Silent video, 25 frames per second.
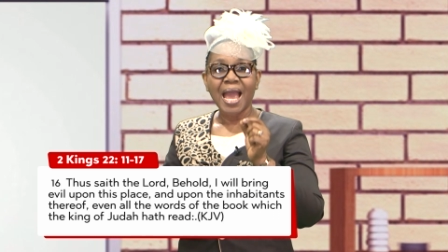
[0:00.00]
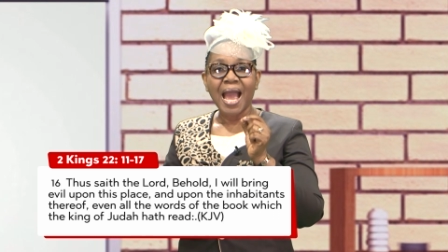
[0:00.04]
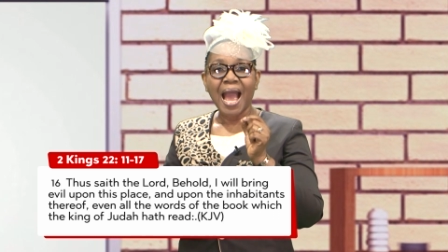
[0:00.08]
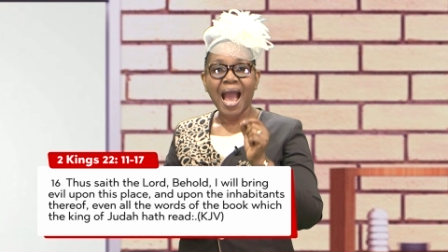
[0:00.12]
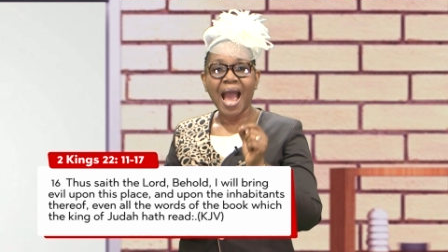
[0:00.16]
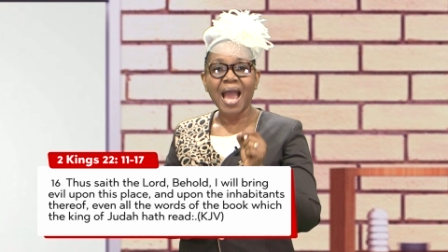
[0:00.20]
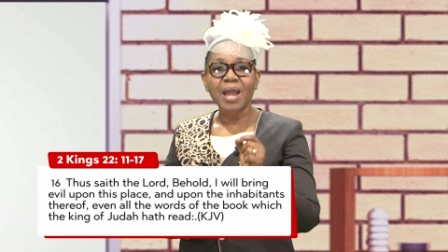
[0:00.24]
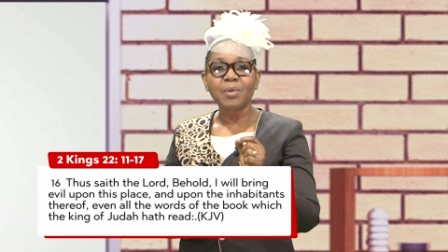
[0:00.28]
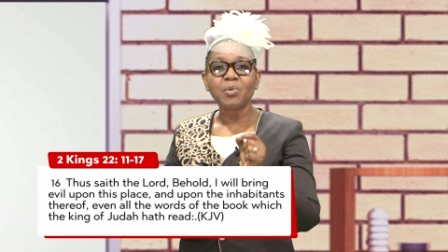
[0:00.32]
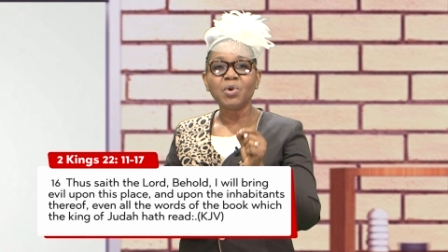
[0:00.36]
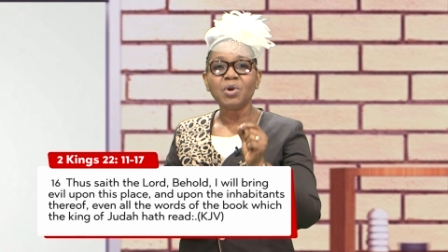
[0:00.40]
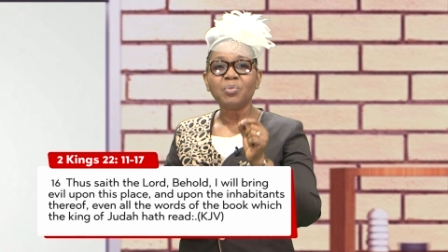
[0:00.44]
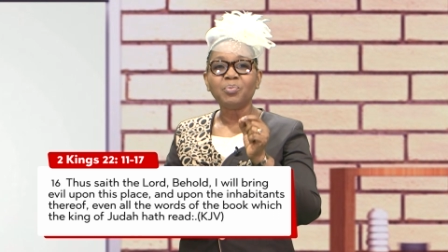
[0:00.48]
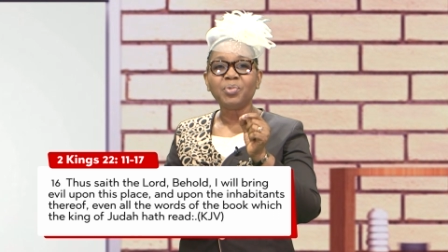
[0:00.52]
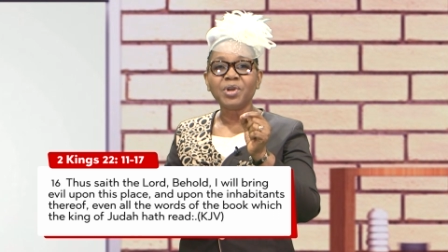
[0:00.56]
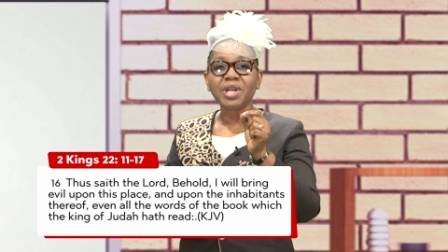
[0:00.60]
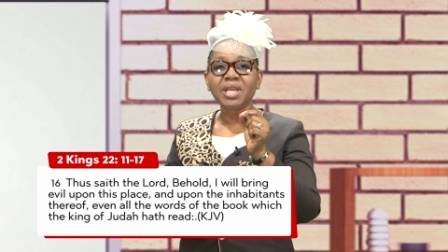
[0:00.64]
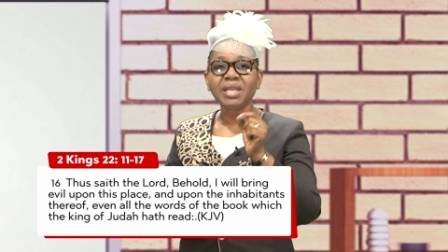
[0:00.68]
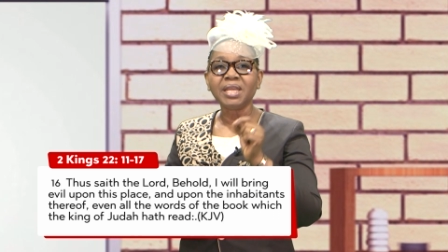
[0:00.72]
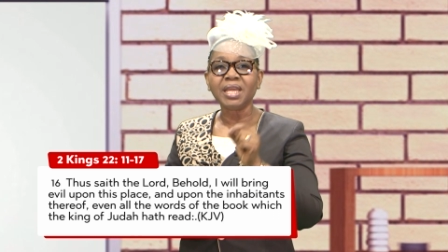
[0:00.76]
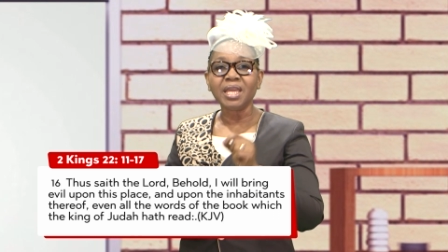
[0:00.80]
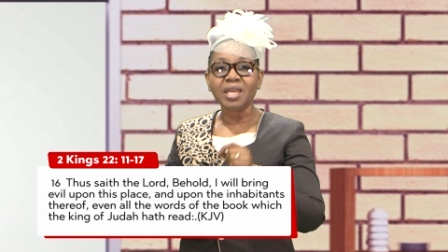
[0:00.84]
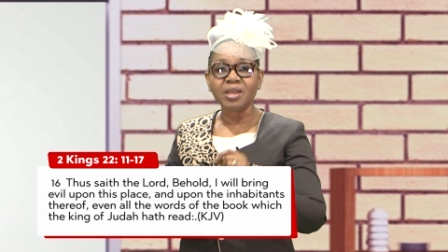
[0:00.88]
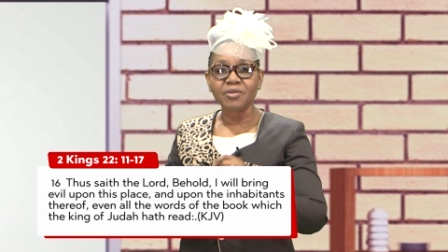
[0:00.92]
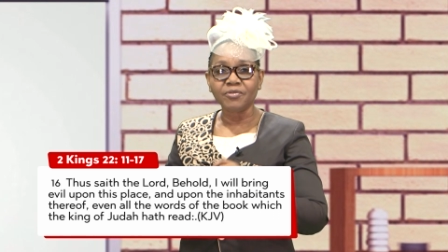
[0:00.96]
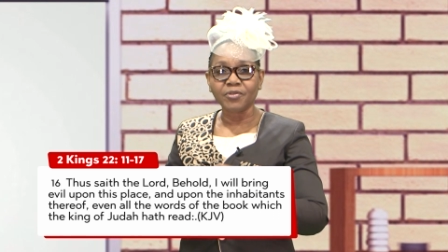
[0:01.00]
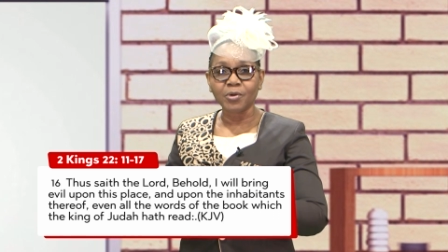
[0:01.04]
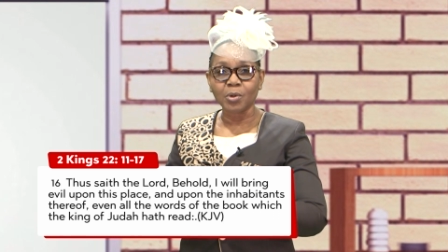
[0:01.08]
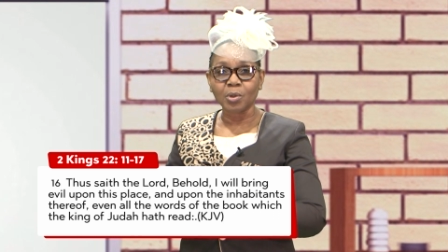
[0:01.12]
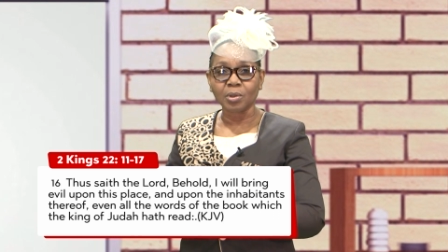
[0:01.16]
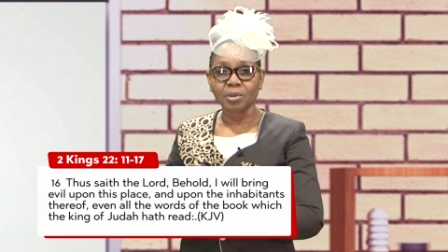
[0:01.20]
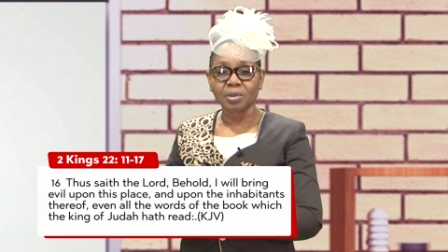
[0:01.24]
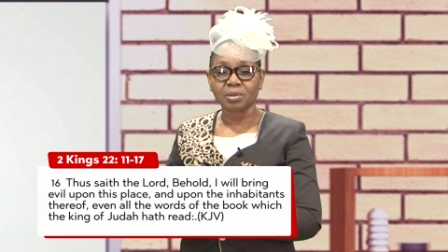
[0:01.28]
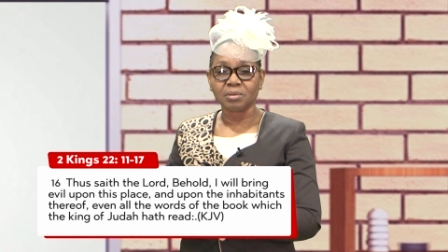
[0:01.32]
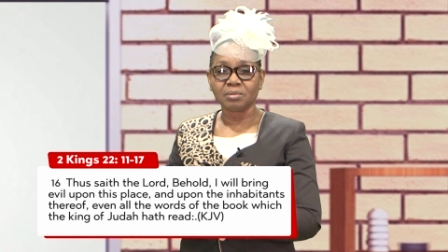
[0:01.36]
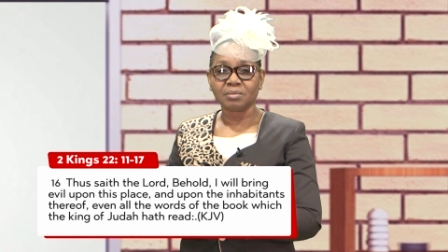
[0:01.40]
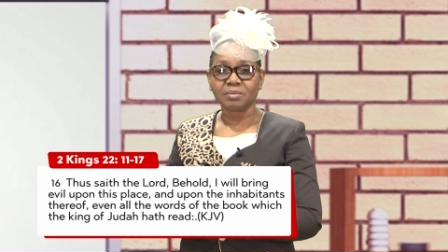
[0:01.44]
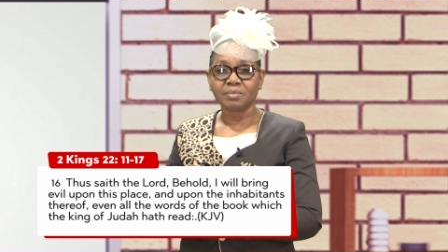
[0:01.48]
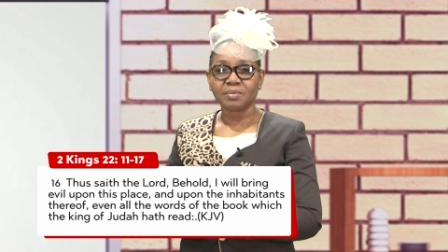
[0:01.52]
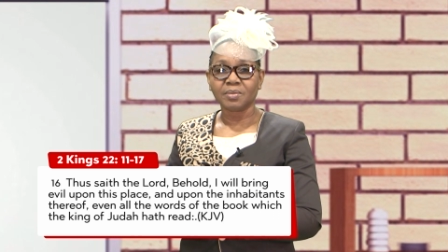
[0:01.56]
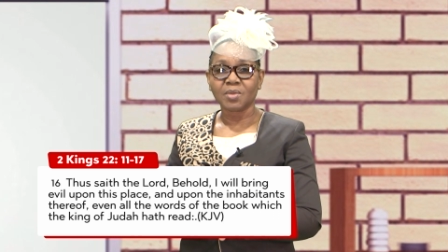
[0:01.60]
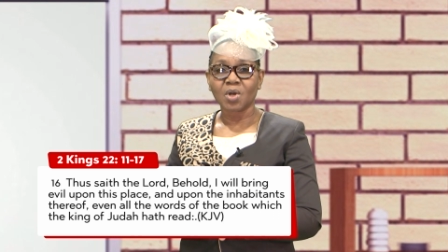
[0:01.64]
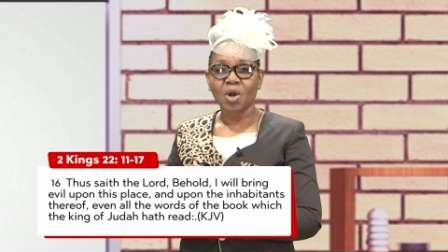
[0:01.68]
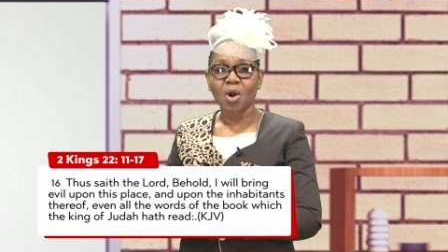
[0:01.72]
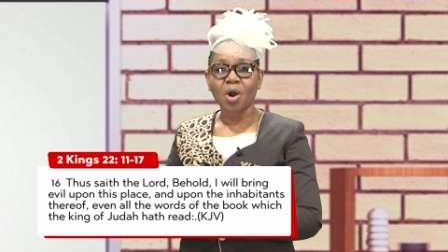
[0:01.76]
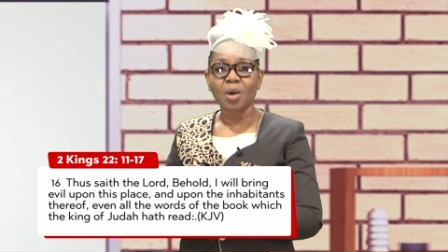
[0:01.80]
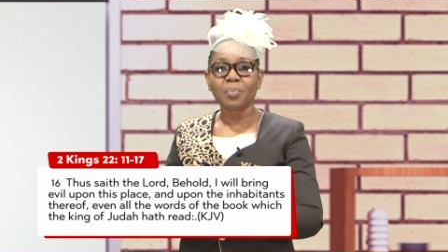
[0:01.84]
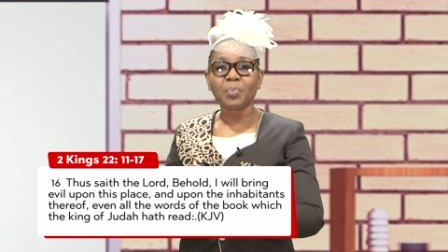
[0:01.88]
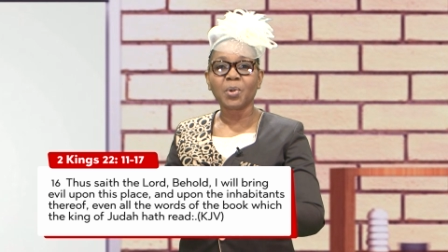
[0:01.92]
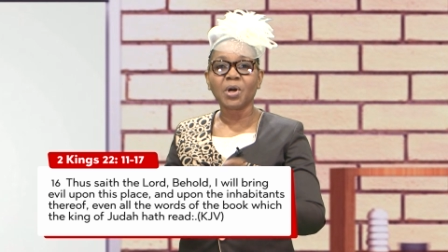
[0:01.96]
I will bring evil
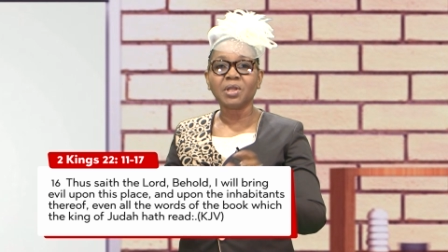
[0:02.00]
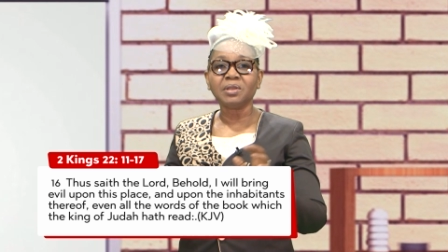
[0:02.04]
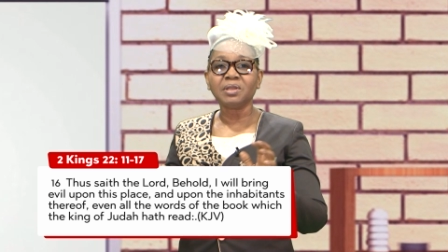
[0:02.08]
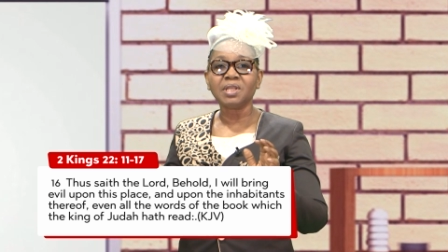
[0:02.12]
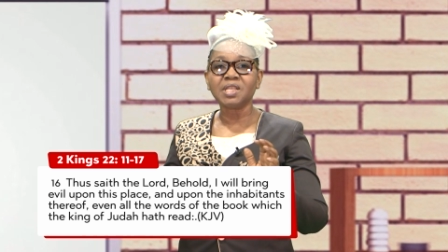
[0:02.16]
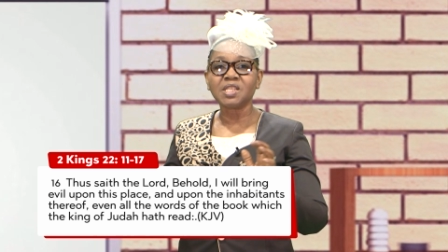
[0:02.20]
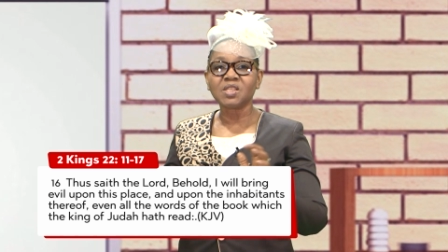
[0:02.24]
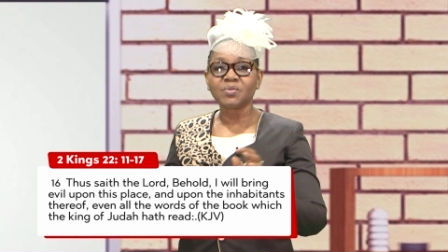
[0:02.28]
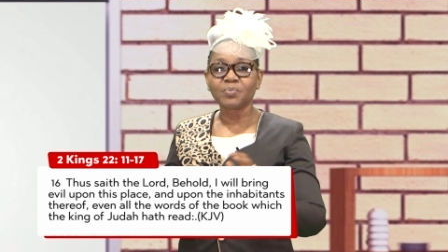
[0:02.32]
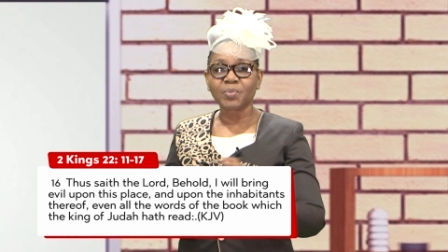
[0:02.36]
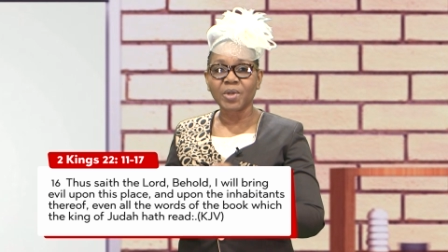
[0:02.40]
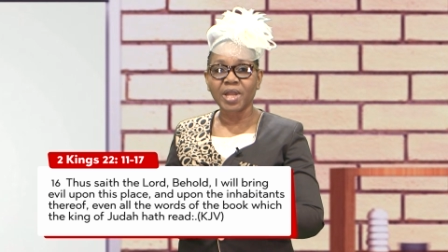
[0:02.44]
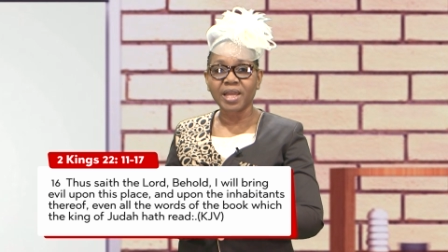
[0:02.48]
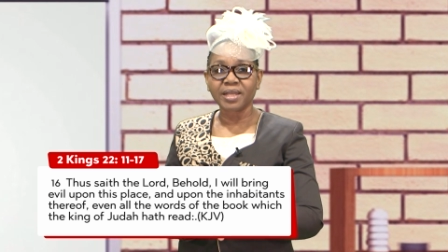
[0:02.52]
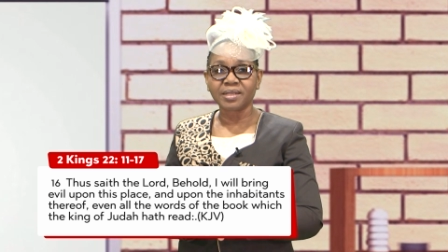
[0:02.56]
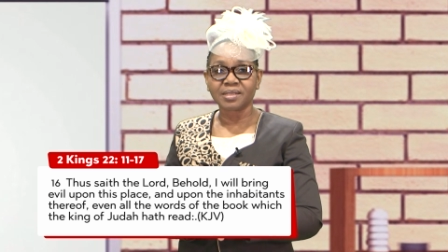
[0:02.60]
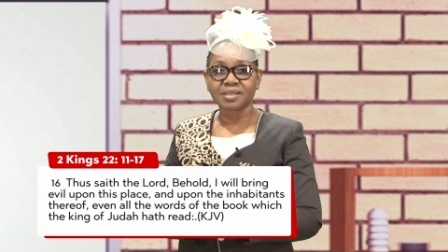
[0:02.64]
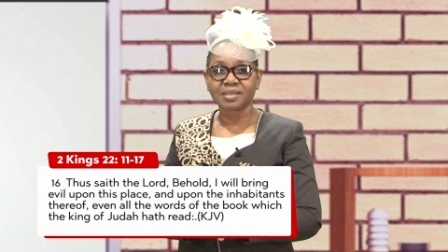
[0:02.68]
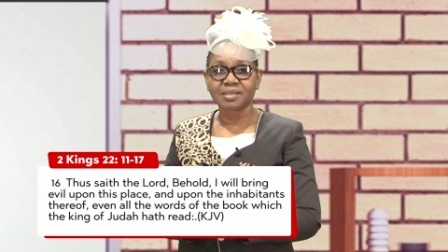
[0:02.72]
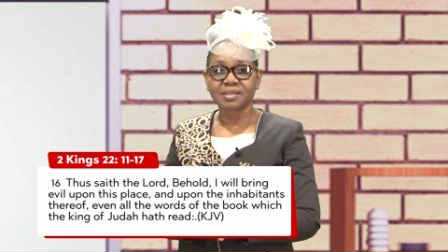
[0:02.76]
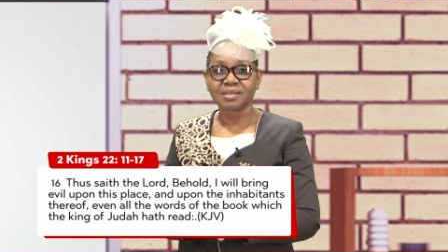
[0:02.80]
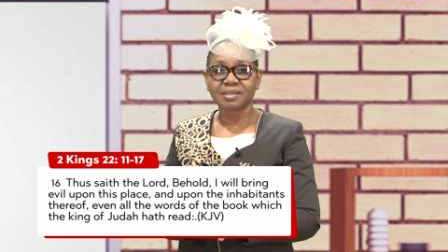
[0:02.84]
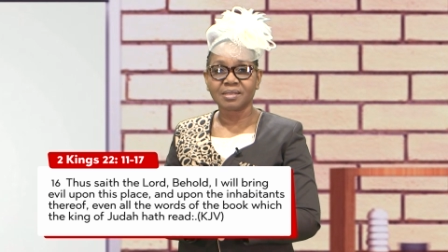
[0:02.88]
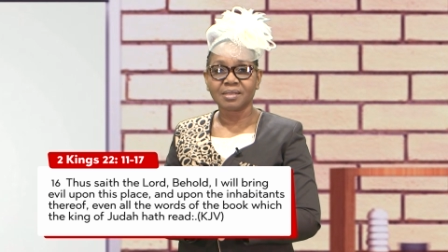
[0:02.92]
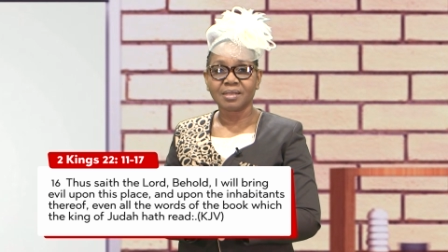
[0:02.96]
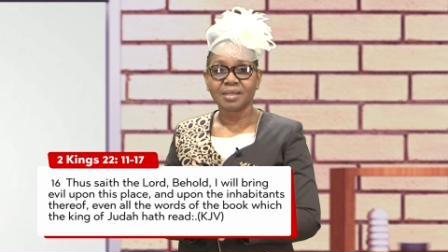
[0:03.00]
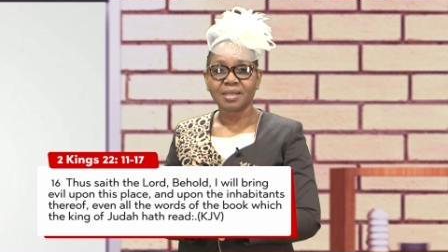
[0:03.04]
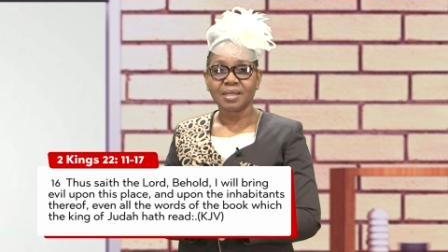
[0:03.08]
upon this place